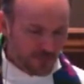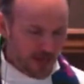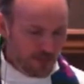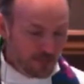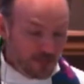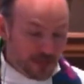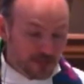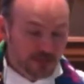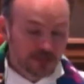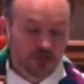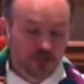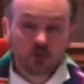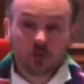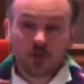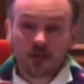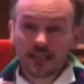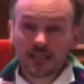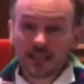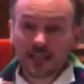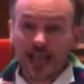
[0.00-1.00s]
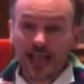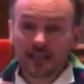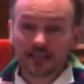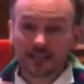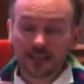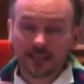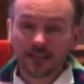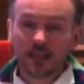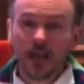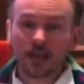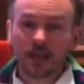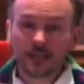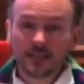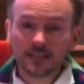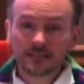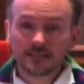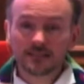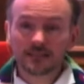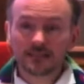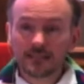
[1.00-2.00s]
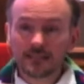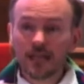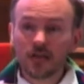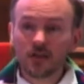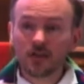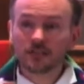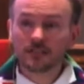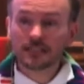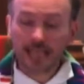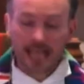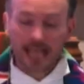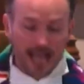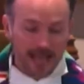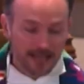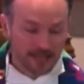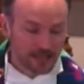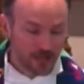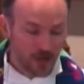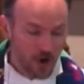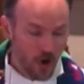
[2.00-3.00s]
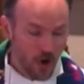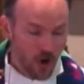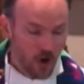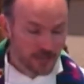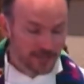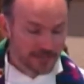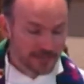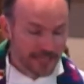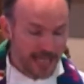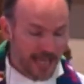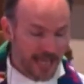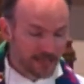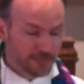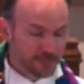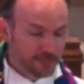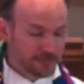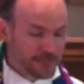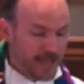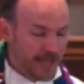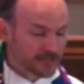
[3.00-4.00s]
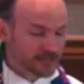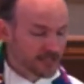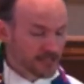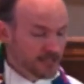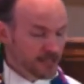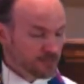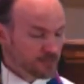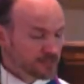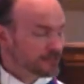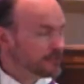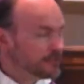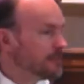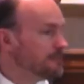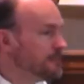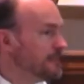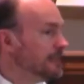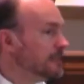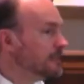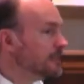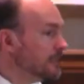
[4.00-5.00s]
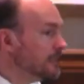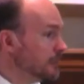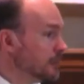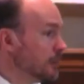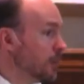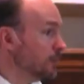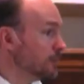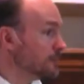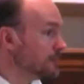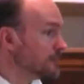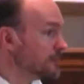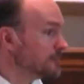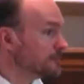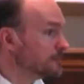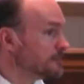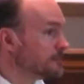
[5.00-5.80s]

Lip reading: The two are connected, not necessarily as cause and effect, but something close.